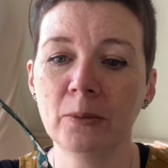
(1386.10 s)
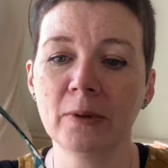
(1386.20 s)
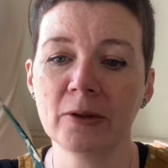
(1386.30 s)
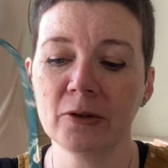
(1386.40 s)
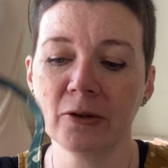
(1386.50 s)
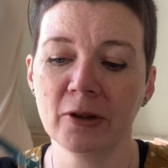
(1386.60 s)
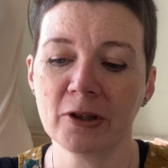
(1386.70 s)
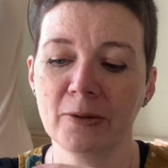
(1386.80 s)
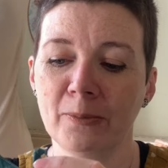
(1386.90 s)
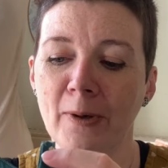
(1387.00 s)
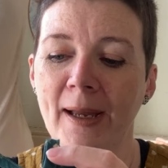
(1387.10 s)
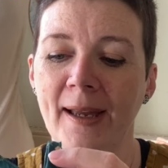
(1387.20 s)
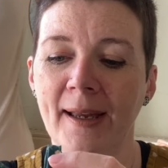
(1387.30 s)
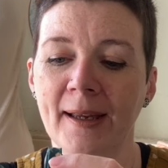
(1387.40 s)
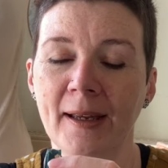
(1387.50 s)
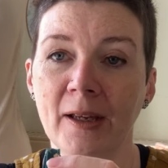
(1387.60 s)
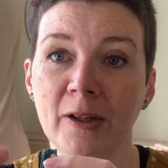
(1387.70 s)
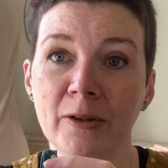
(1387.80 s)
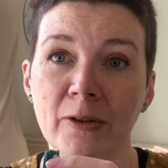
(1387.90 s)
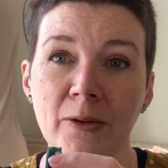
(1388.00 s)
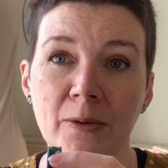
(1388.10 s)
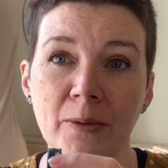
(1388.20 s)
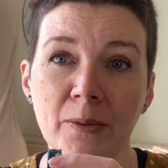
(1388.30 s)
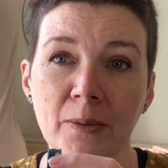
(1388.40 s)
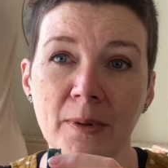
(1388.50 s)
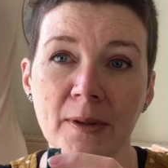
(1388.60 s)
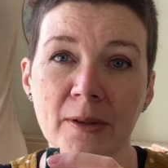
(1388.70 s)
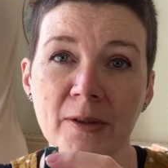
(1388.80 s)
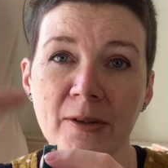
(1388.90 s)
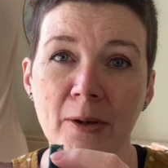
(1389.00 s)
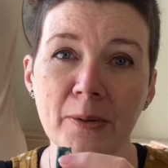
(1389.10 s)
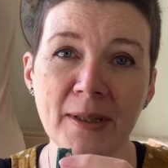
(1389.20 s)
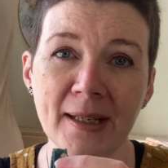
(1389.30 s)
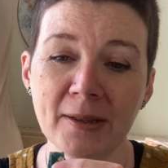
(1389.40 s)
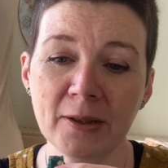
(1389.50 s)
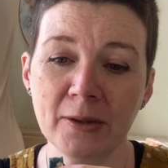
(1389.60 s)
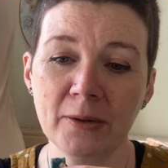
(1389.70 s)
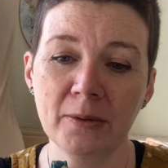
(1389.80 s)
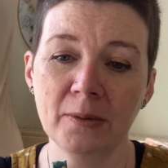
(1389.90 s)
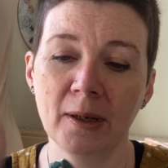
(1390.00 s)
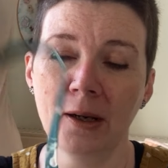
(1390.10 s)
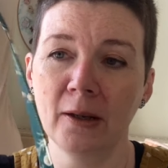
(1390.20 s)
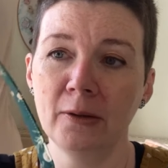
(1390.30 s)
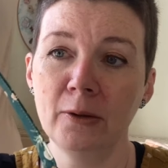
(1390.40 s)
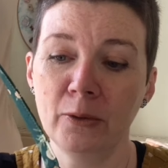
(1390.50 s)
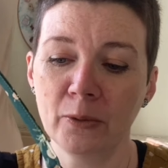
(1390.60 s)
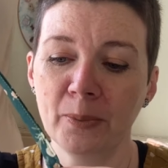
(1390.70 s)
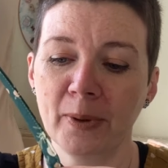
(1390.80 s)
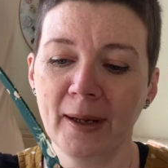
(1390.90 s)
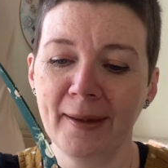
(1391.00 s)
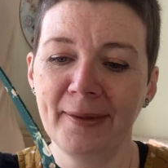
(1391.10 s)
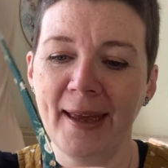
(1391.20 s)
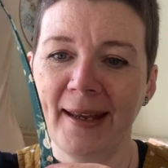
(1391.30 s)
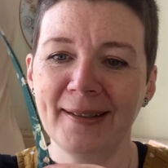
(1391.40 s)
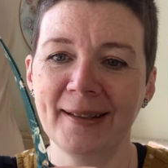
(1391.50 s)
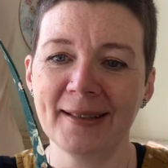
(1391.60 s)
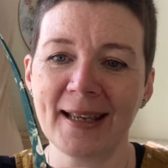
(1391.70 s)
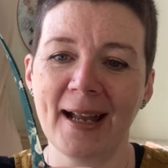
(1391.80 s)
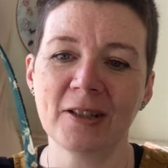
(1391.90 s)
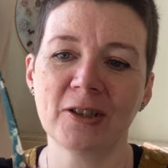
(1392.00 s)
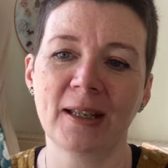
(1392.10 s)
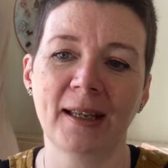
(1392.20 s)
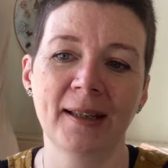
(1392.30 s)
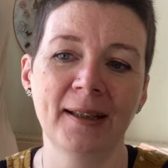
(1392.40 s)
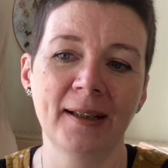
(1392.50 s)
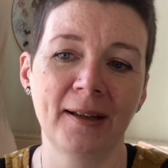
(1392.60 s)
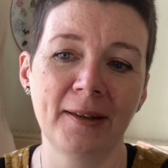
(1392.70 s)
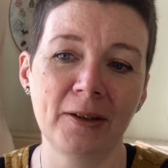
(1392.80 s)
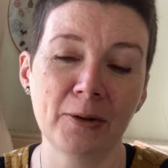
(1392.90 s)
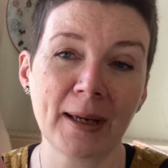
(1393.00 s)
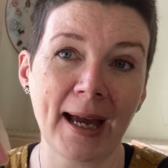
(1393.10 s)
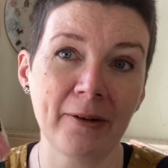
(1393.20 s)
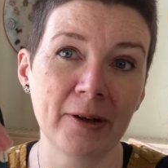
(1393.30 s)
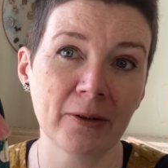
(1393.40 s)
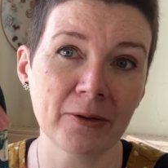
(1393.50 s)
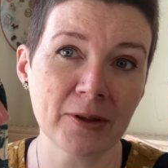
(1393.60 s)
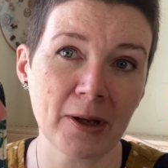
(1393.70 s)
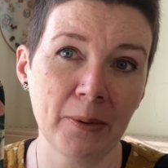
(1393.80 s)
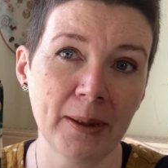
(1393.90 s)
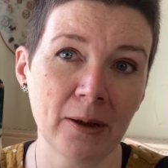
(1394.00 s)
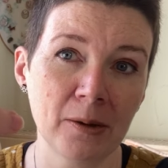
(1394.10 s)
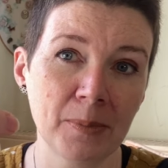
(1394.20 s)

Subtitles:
construction where you sewed it into a loop and then attached it, and then you carry on sewing up